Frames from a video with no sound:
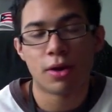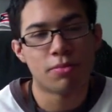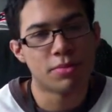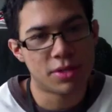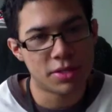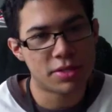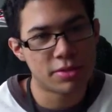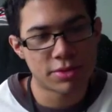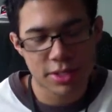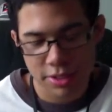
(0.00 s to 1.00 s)
Oh,
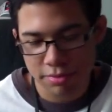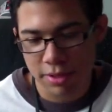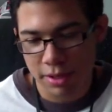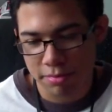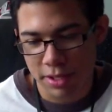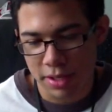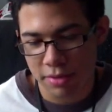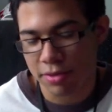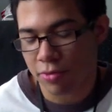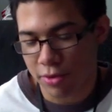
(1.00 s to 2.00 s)
Dusty was there. Yeah,
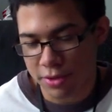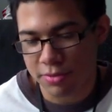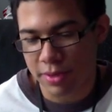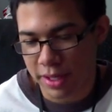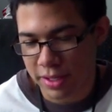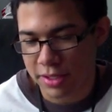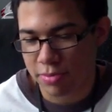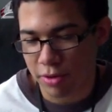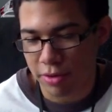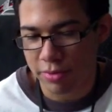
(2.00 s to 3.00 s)
the world's
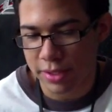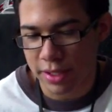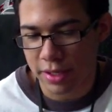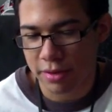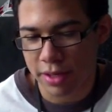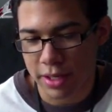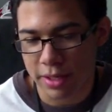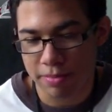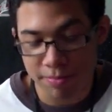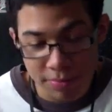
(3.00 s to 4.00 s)
manliest brony was there.
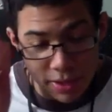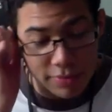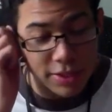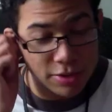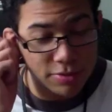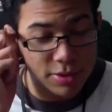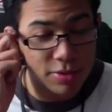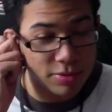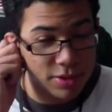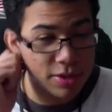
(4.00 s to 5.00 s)
Living
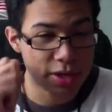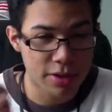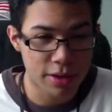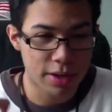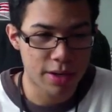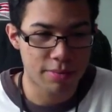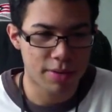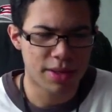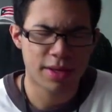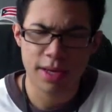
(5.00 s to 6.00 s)
Tombstone was there. I caught
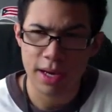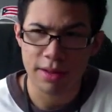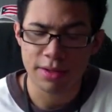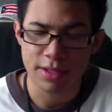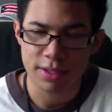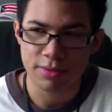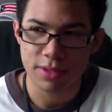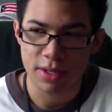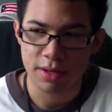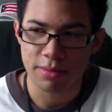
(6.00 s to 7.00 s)
him. I think Alex S
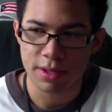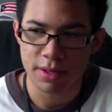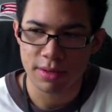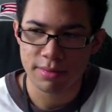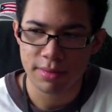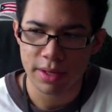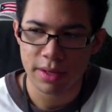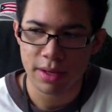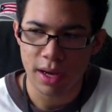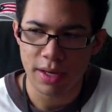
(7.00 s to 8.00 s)
was there, but
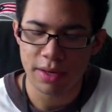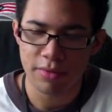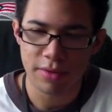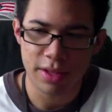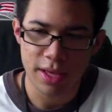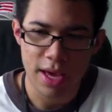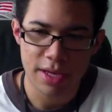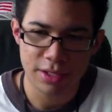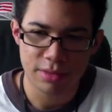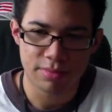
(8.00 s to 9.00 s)
I didn't really
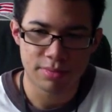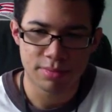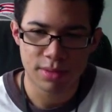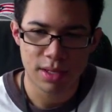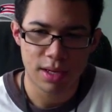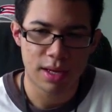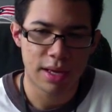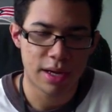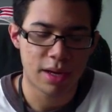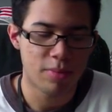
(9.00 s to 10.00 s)
catch him
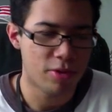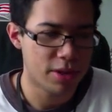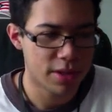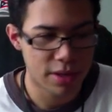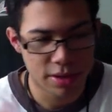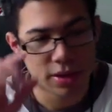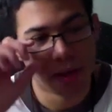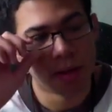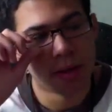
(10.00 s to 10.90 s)
at any point there.